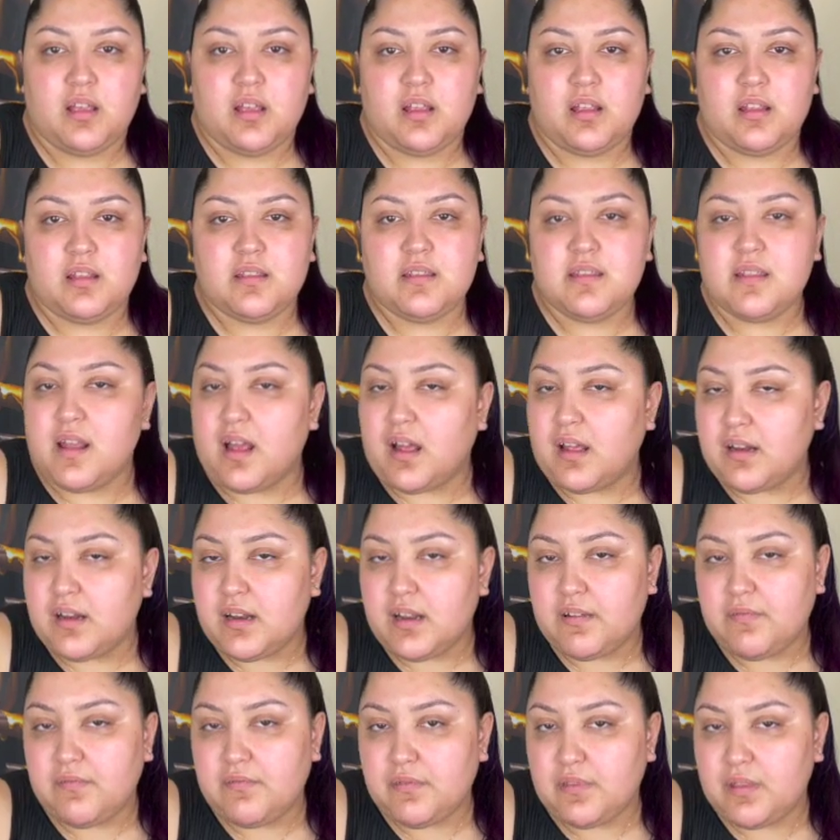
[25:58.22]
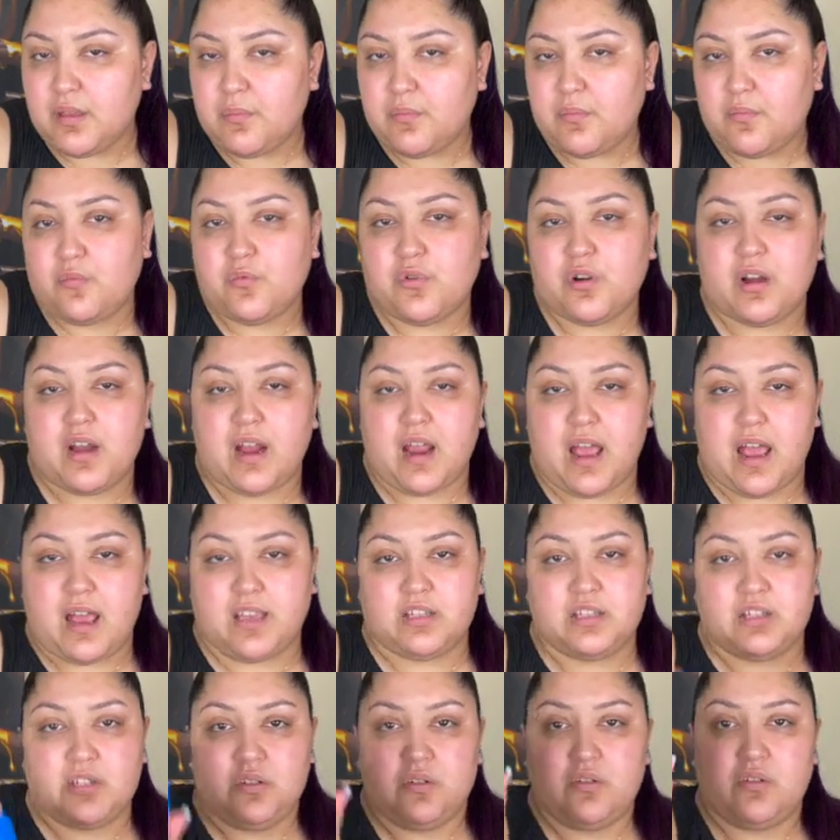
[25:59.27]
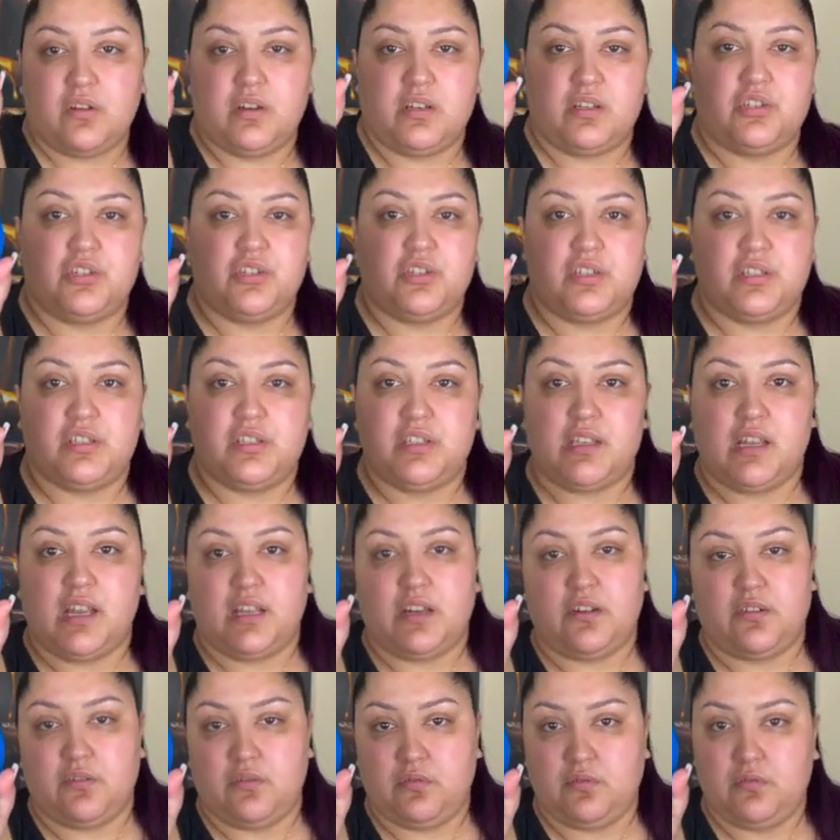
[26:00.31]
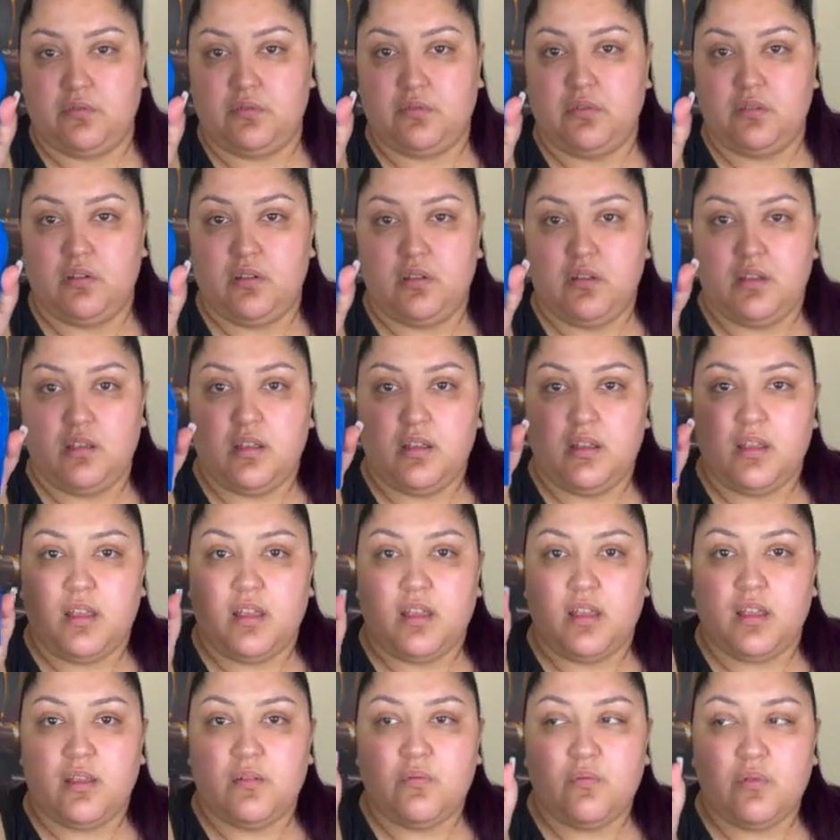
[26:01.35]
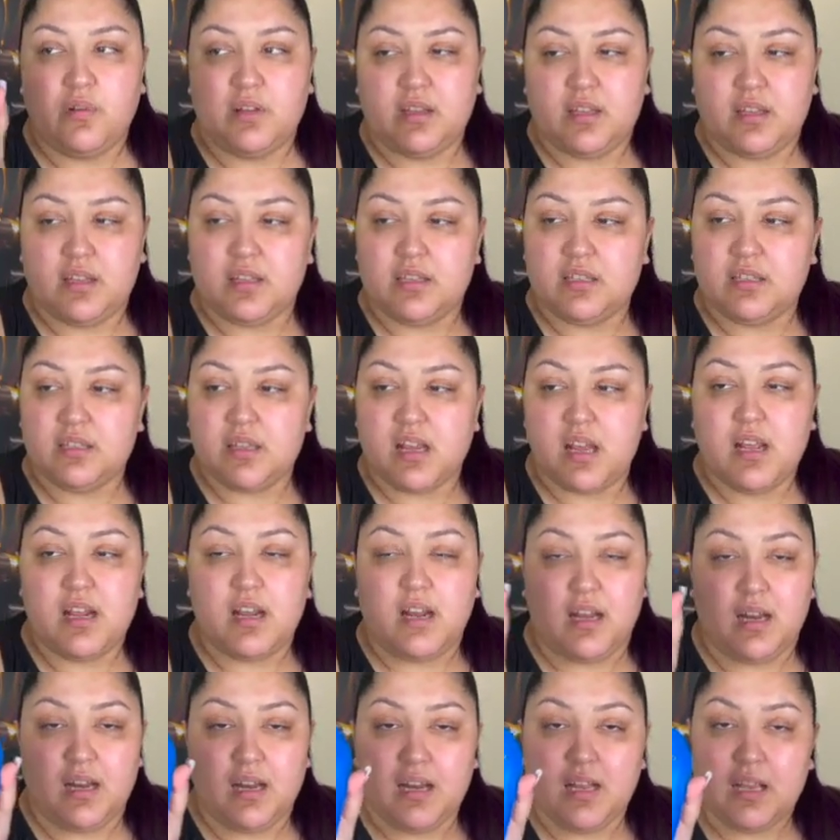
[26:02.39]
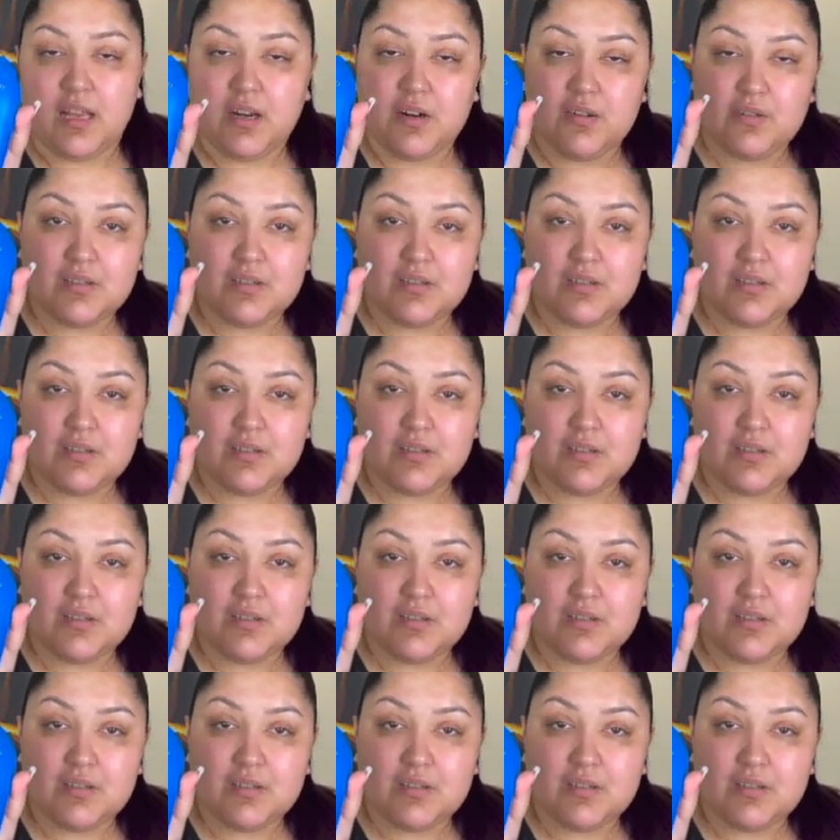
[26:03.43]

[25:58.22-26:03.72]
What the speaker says: None of them were as good as Shiseido. And with this, a little